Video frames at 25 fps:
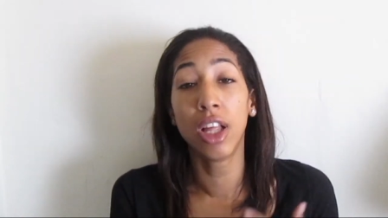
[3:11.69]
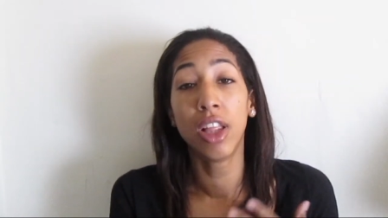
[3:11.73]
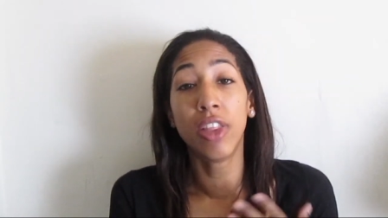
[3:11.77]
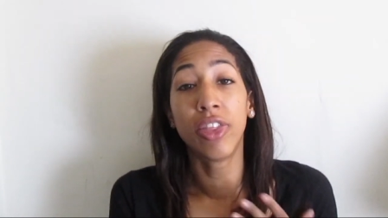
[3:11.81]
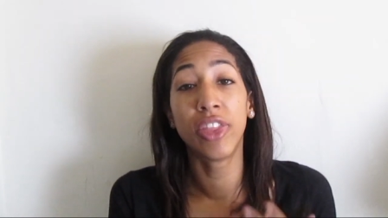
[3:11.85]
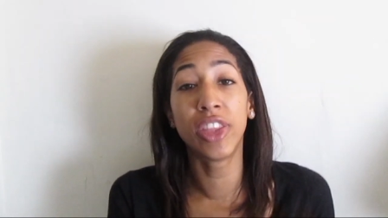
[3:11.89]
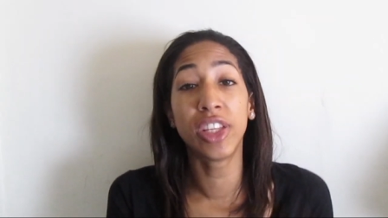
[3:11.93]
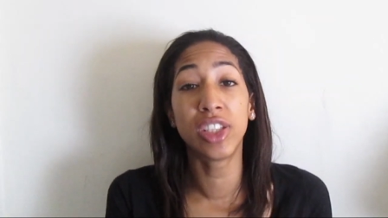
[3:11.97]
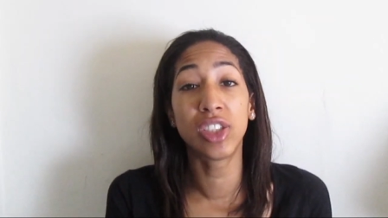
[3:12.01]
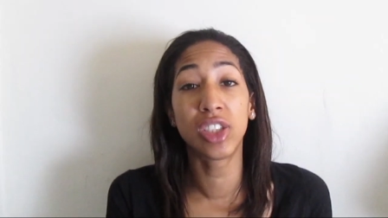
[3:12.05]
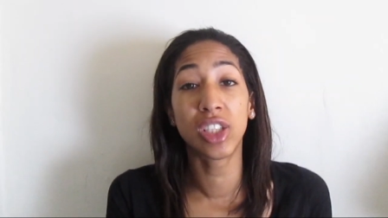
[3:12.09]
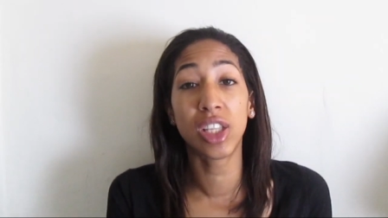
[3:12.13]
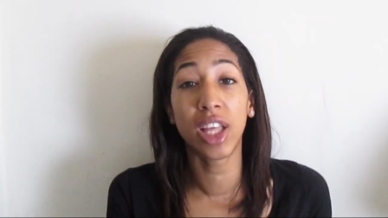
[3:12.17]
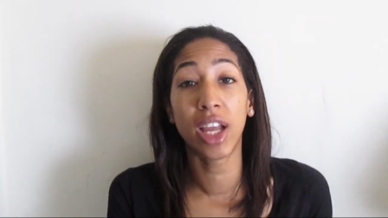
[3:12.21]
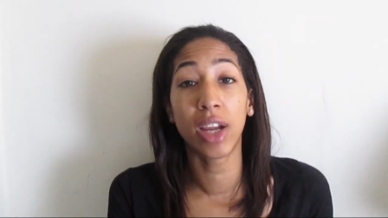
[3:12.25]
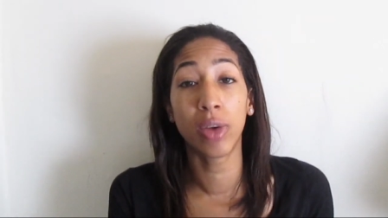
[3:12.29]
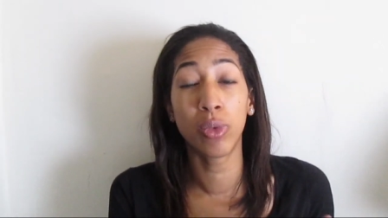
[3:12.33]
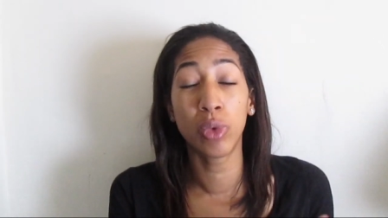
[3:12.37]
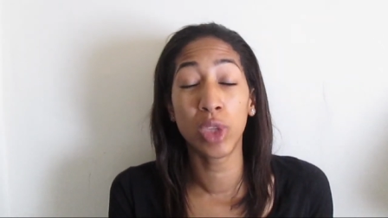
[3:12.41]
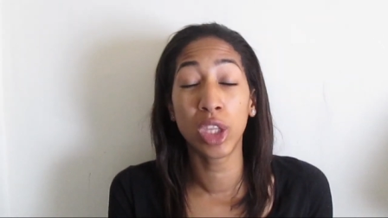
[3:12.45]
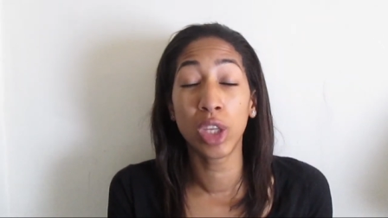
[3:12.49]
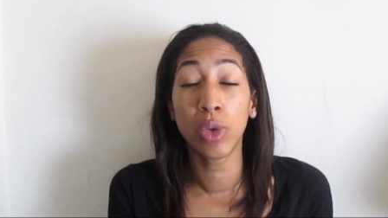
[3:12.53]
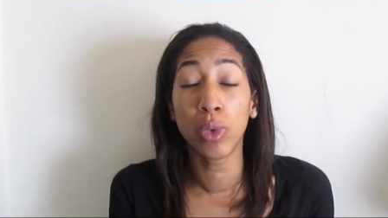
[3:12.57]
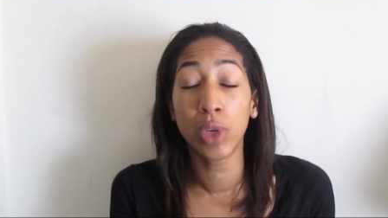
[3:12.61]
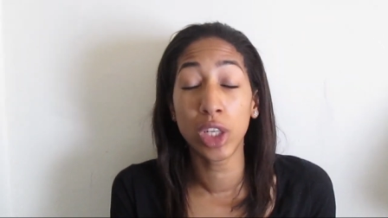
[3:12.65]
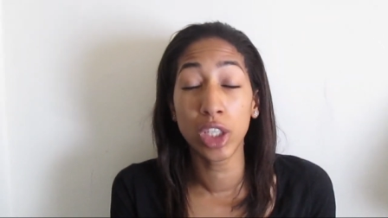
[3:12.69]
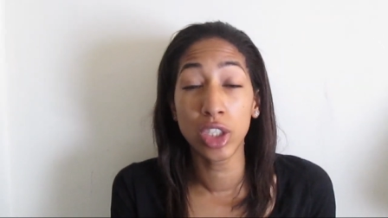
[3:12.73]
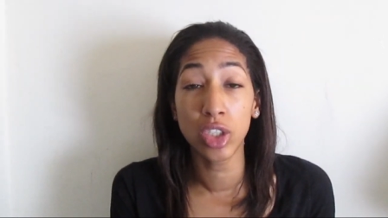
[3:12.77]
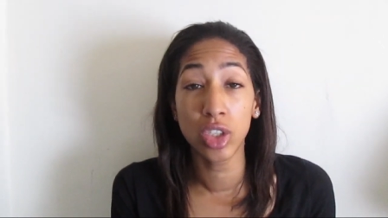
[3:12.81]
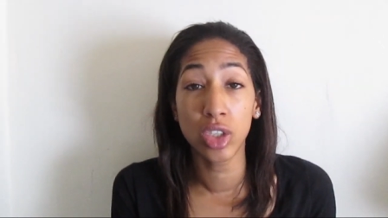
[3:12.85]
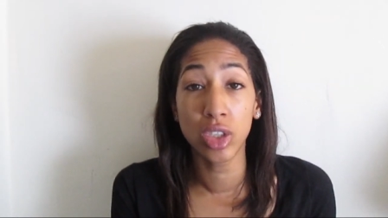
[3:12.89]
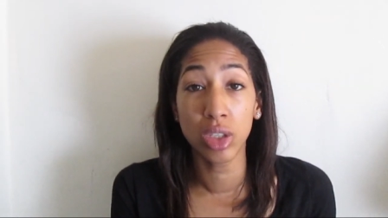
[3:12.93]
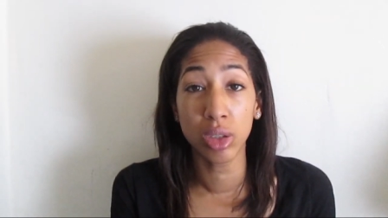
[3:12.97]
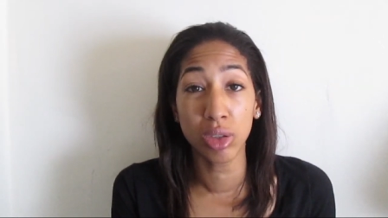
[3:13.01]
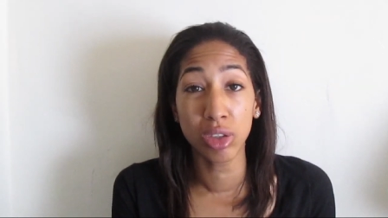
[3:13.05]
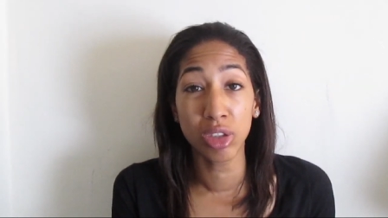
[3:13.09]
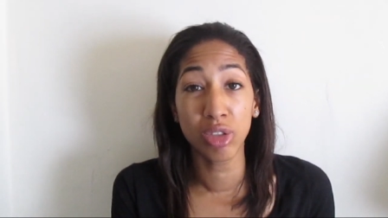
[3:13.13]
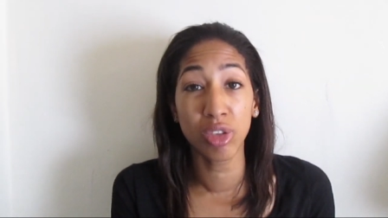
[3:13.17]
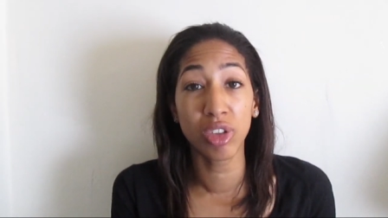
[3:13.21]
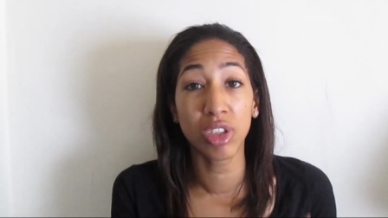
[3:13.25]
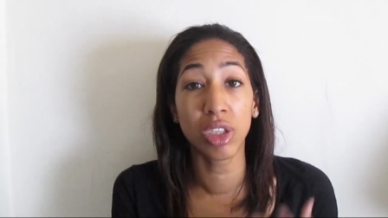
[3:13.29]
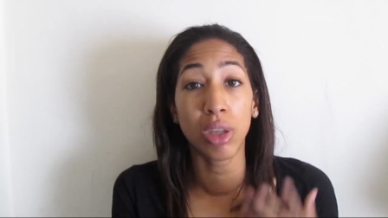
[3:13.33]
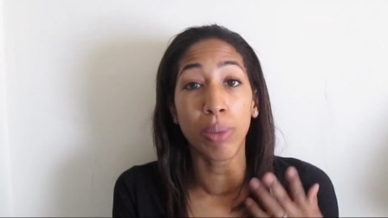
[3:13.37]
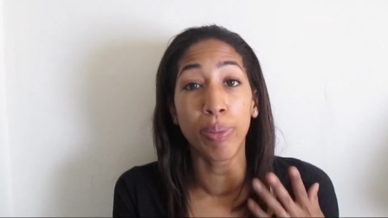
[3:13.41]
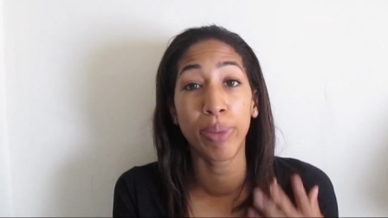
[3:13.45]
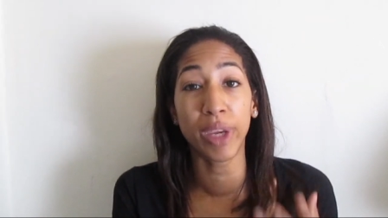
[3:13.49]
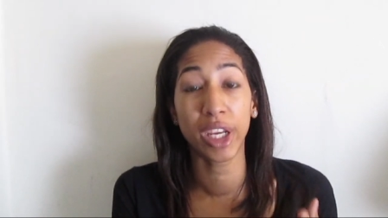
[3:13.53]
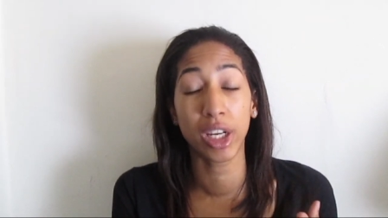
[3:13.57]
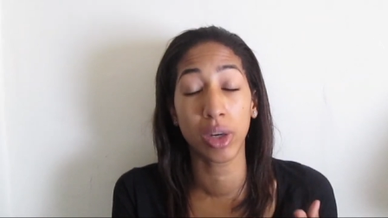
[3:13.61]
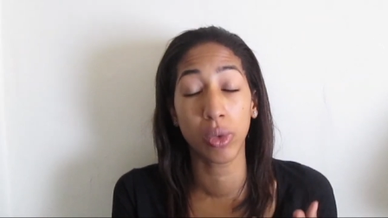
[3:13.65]
The deal I really wanted to do was for the
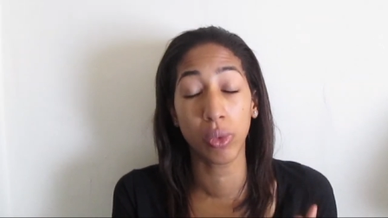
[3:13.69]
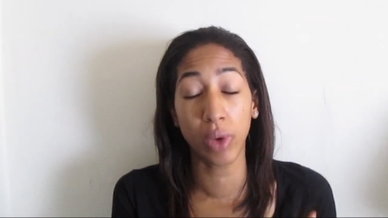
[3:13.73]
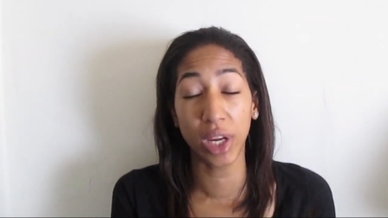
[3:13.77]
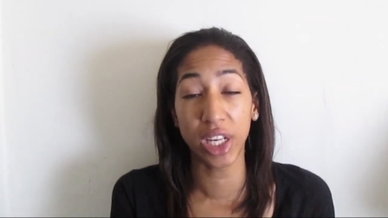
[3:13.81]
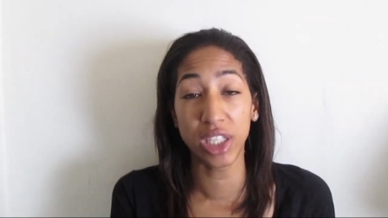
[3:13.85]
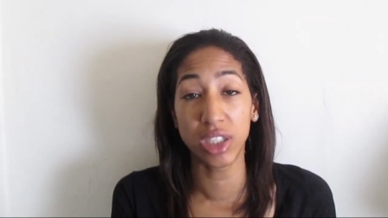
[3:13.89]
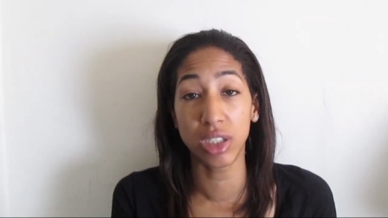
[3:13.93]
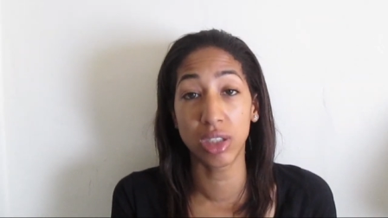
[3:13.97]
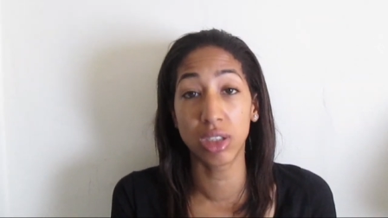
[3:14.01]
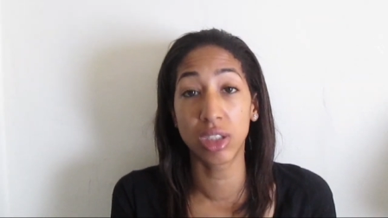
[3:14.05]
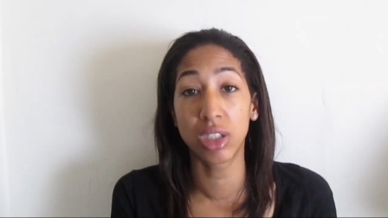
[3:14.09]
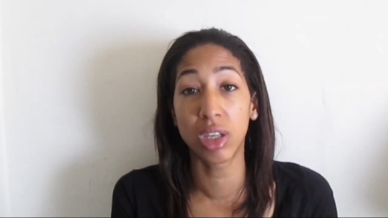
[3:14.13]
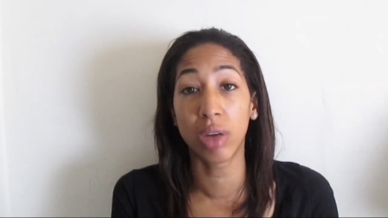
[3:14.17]
big razors.